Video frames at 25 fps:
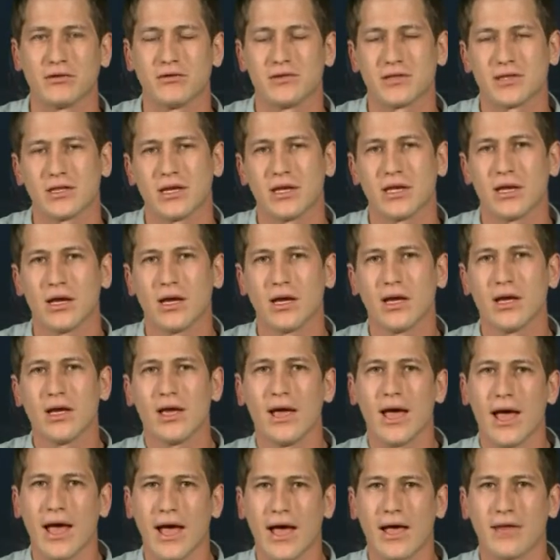to see,
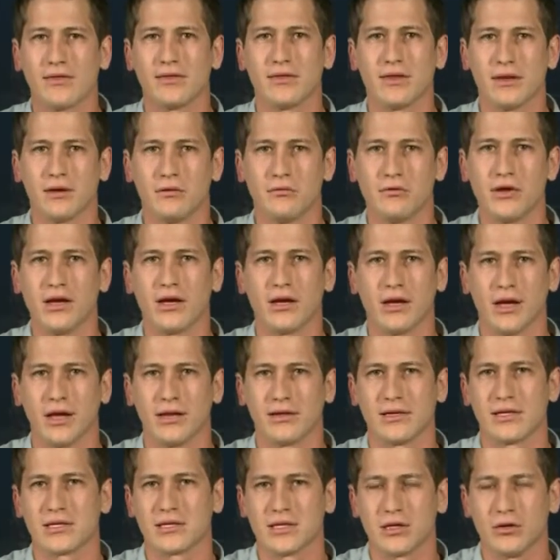and
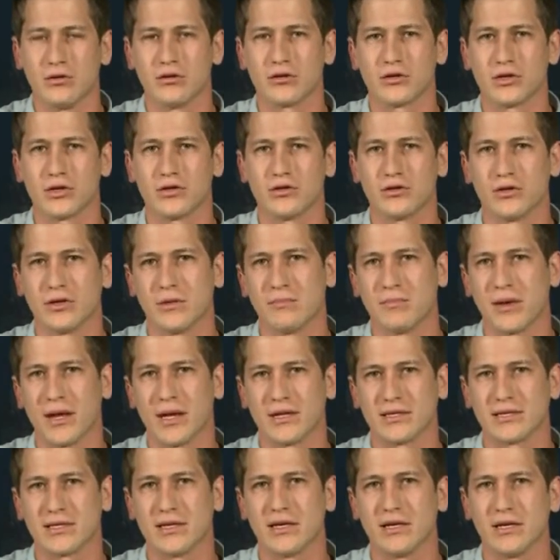the solution to the
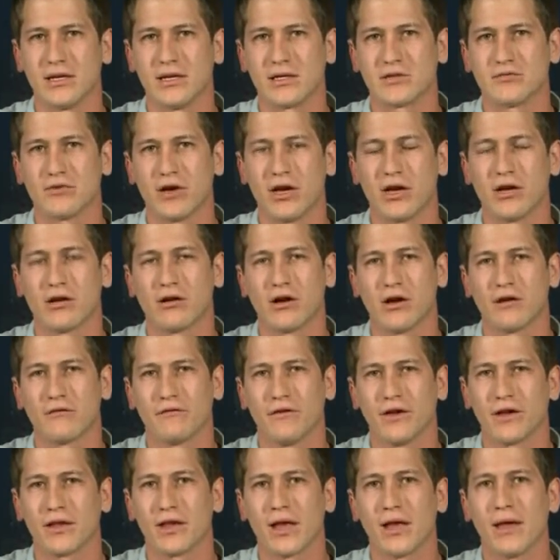Palestinian-Israeli
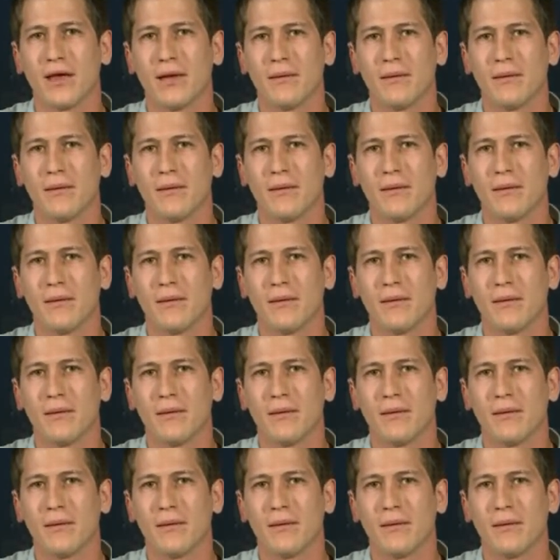conflict,